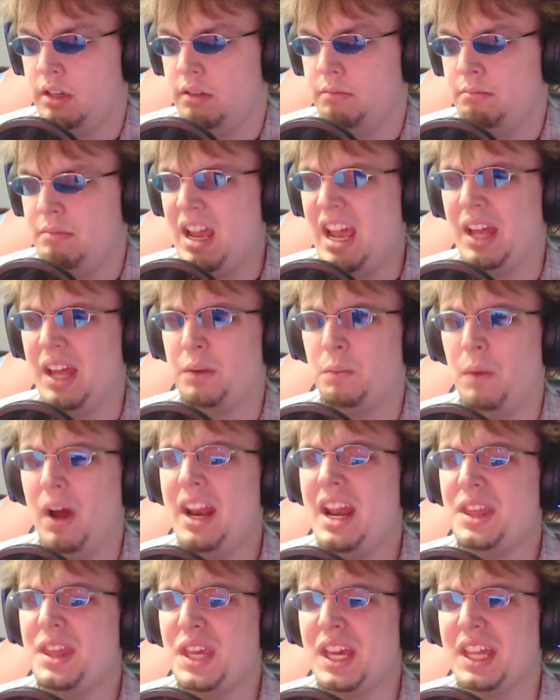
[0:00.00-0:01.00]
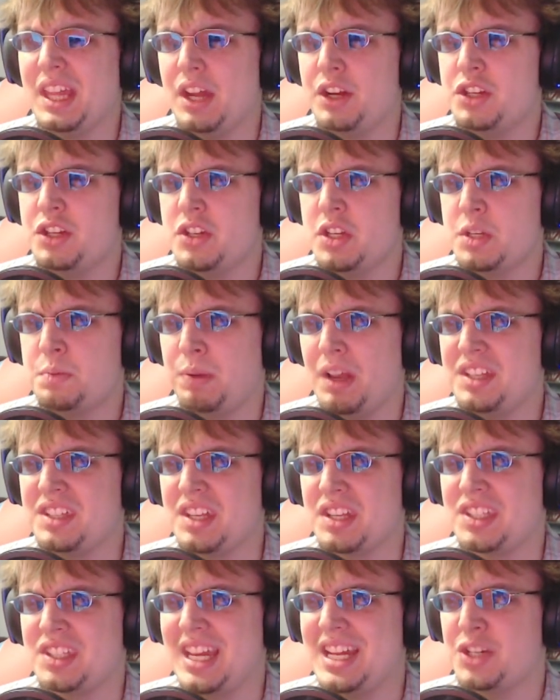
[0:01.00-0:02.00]
Man, why did I think of that? I should've just placed a
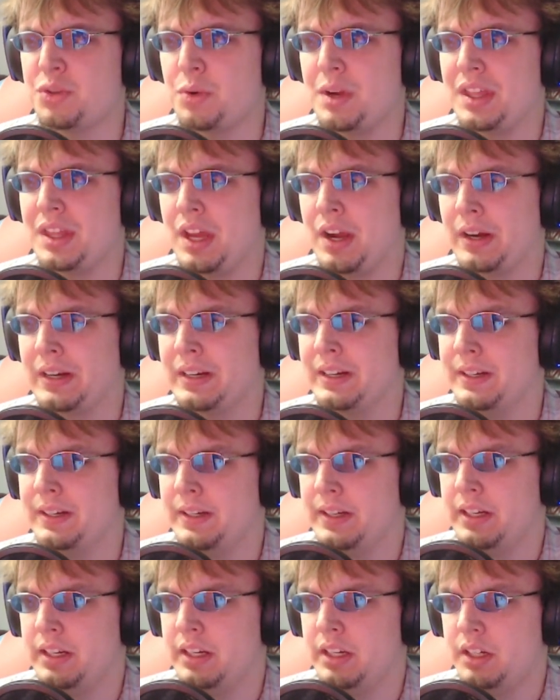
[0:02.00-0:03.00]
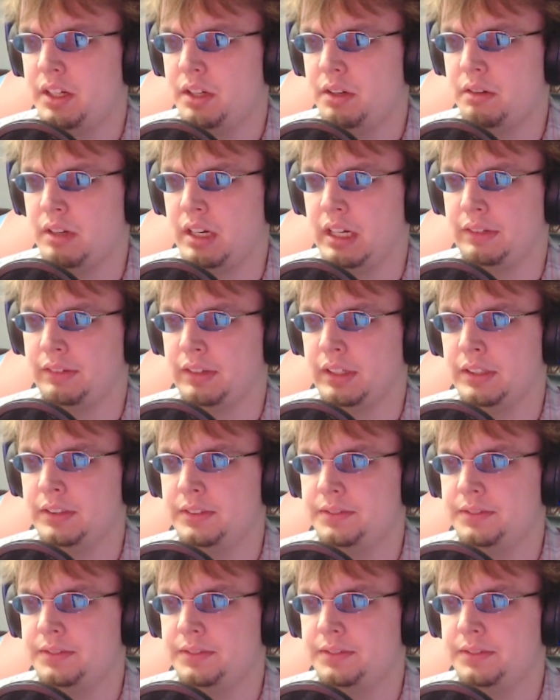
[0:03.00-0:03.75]
sentry there. Whatever.